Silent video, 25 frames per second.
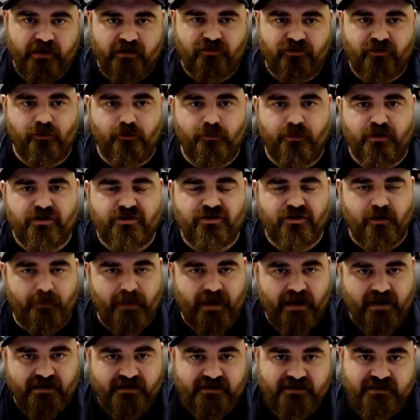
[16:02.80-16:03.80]
to push the
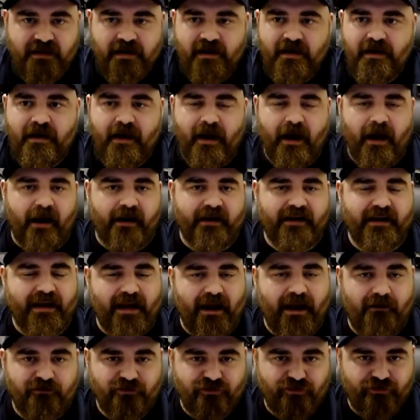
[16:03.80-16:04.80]
pace, uh, get
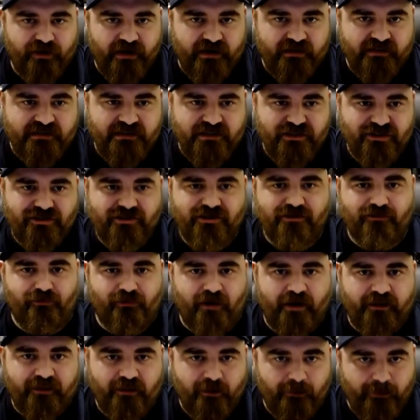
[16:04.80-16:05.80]
out in transition,
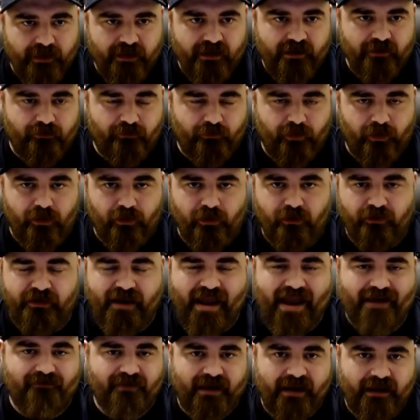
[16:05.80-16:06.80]
run the pick and roll,
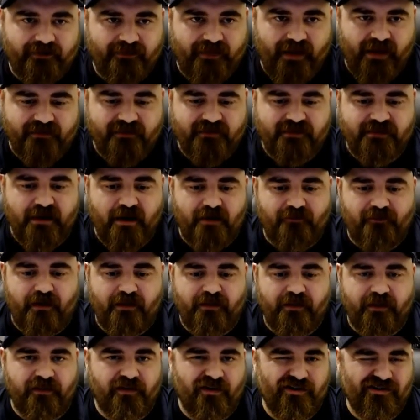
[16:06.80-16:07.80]
navigate that stuff. I
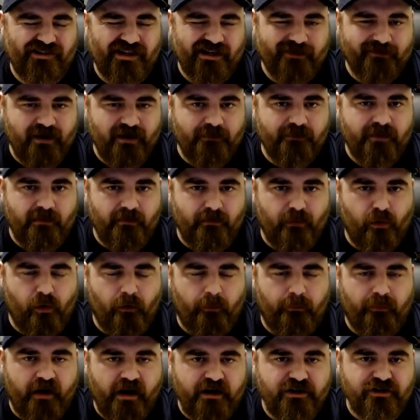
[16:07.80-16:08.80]
think there's going to be a bit more
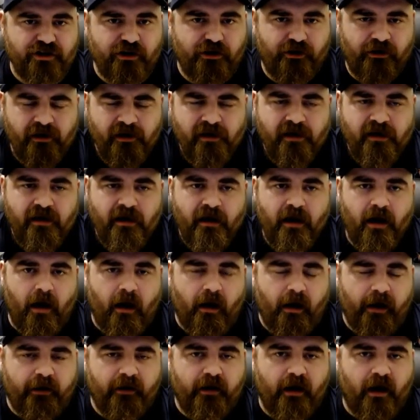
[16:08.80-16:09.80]
pressure
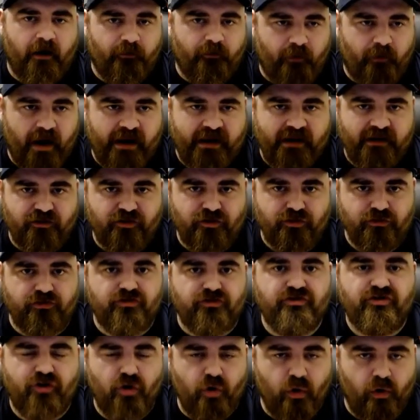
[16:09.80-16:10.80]
on on Ryan to
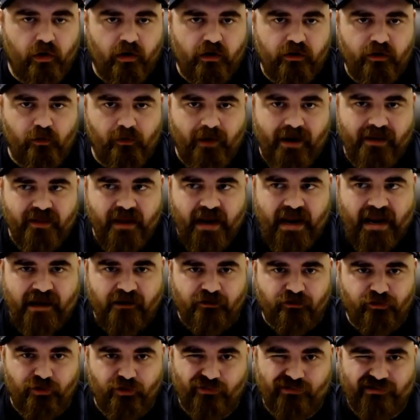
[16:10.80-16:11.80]
score the way that
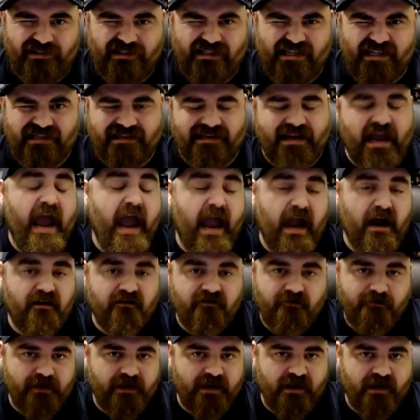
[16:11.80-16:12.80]
Andrew didn't
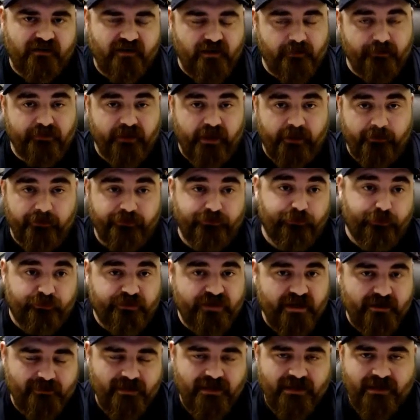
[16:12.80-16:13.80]
have because he played with Drew
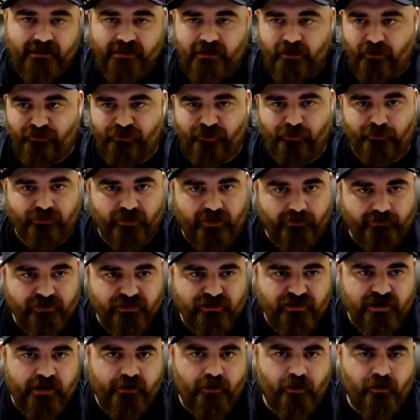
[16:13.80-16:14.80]
Timme and he also played with
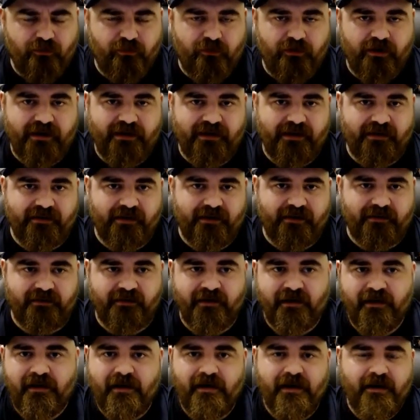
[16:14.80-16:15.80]
Chet Holmgren and and
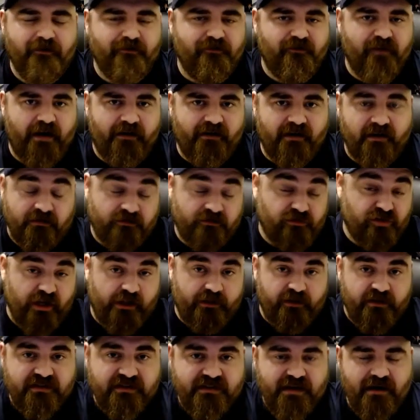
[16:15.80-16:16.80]
very and
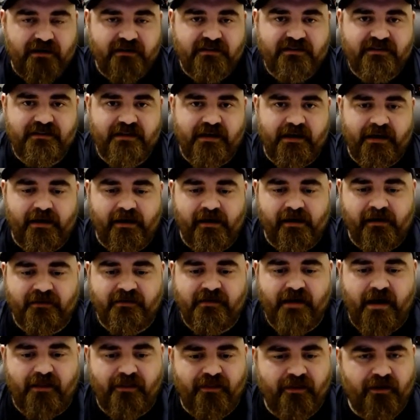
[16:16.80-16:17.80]
Jalen Suggs. And
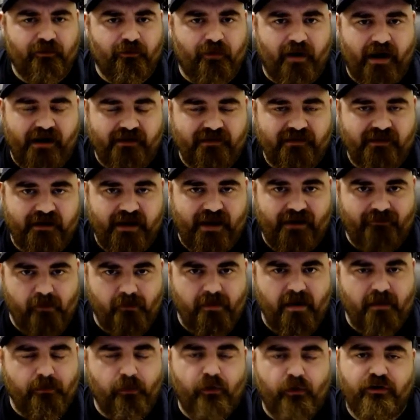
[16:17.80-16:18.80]
I think Ryan's going to have a
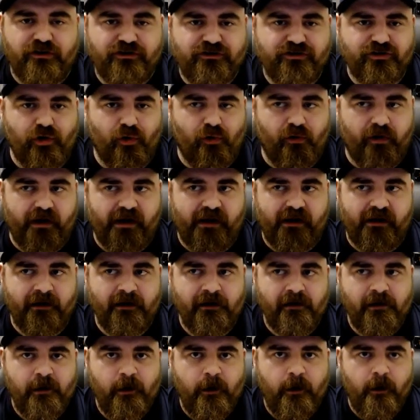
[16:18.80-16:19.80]
bit more scoring
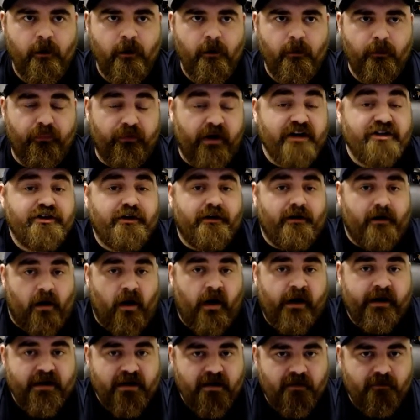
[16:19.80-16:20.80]
pressure
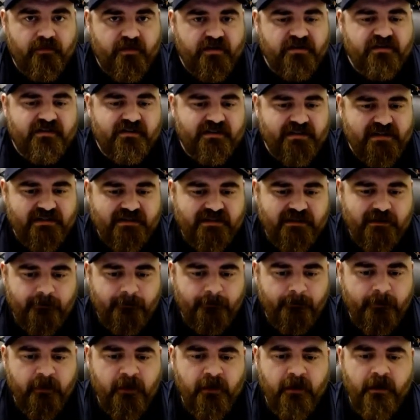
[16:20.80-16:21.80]
on him this
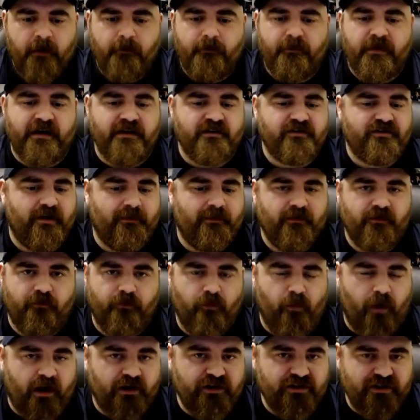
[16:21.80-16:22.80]
season. But in terms of
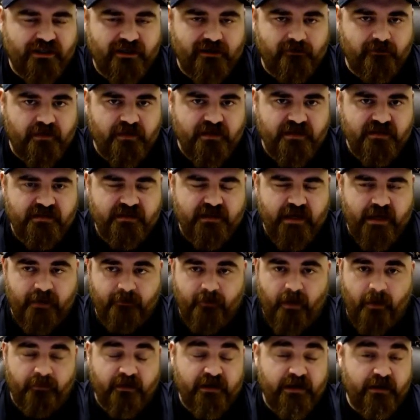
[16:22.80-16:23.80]
watching him in this game,
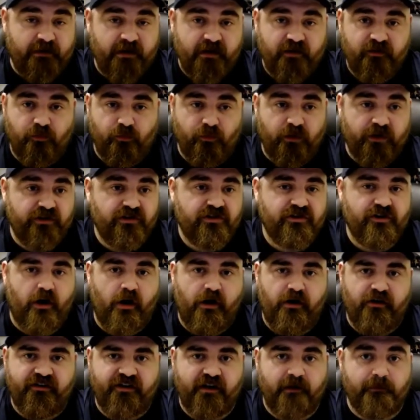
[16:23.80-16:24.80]
I'm curious which
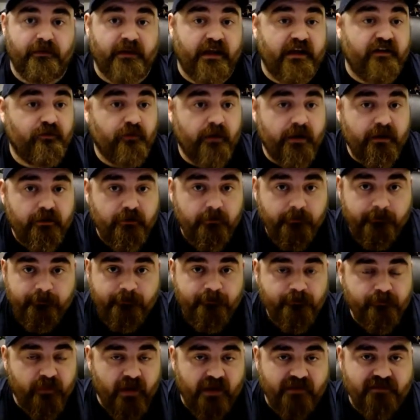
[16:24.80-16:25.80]
starters he plays with.
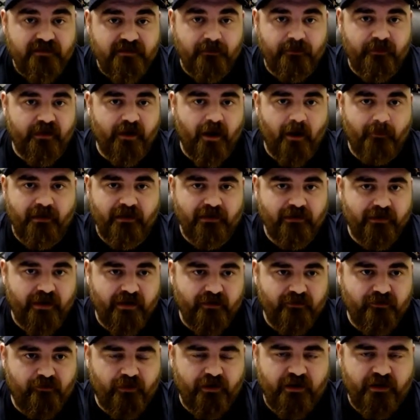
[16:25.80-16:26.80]
That's something I'll be looking
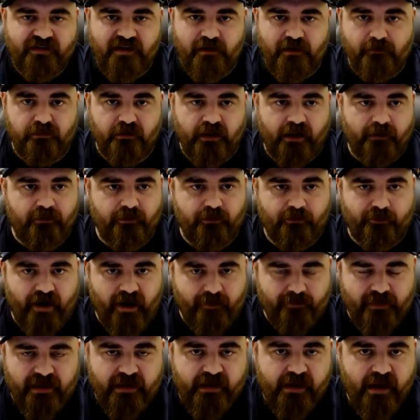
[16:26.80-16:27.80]
for. Does he play with
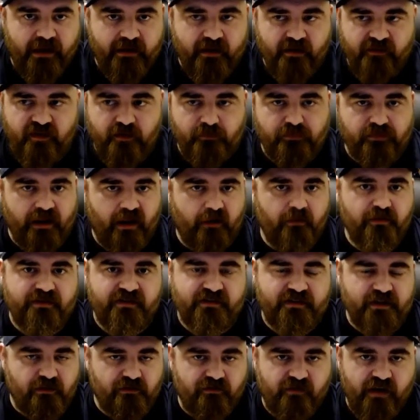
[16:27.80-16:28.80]
Graham Ike? Does he play with
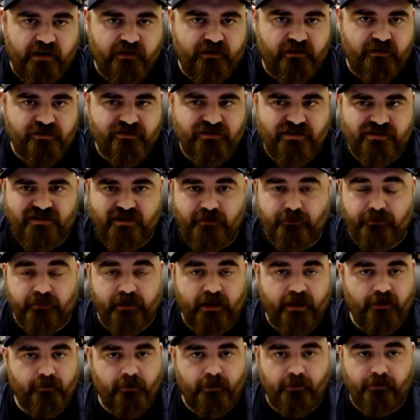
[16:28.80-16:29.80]
Steele Venters? Does he
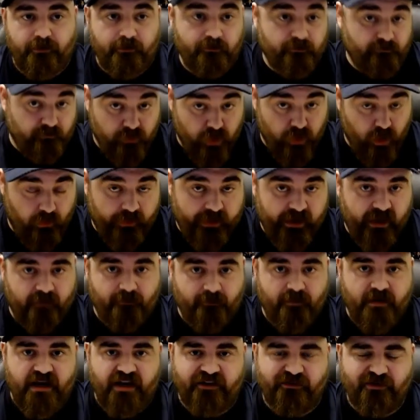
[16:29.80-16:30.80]
play with Nolan
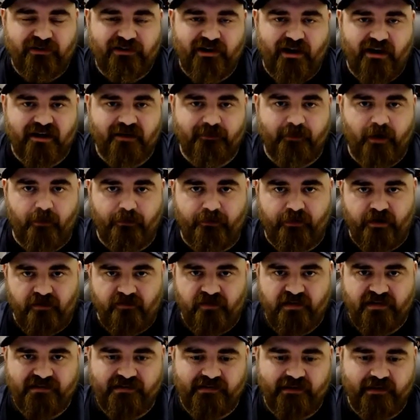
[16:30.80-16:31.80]
Hickman, as we talked about
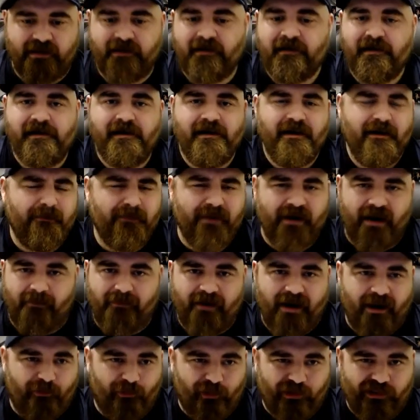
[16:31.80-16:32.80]
previously? But I'm
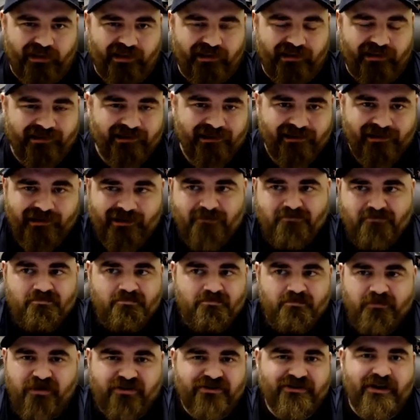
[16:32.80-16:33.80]
not really,
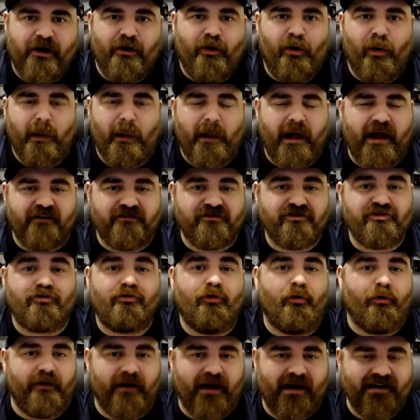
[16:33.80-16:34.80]
there's not a whole lot of
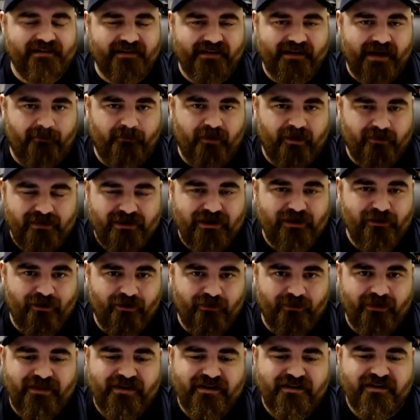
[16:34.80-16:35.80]
scrutinizing I'm going to be doing
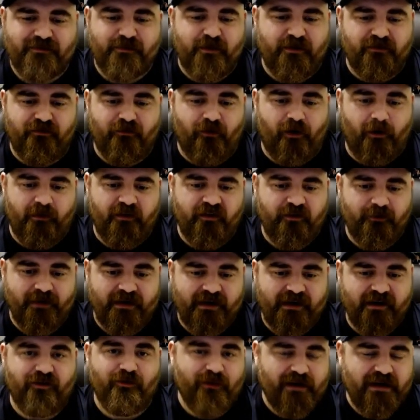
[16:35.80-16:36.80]
with his performance
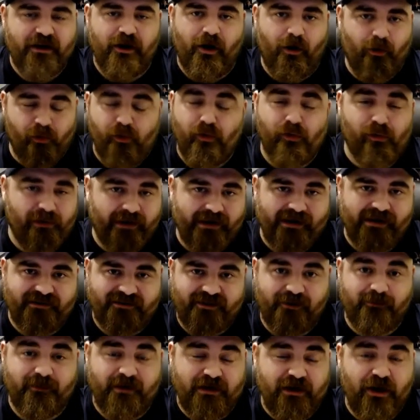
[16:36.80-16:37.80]
because we know who he is
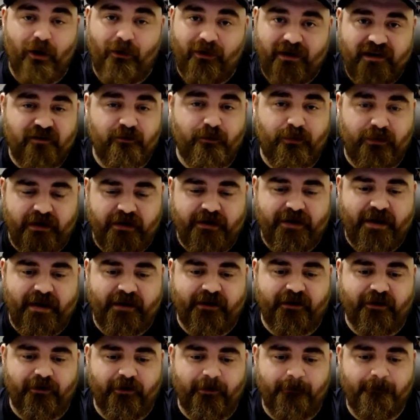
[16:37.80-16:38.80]
and we know he's pretty dang
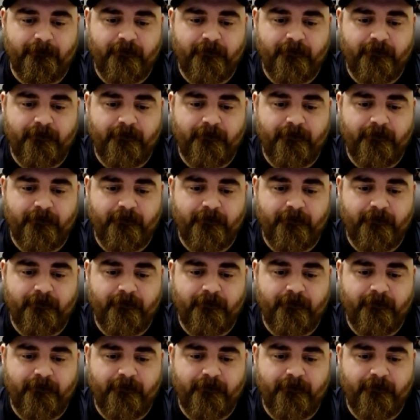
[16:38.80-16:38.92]
good.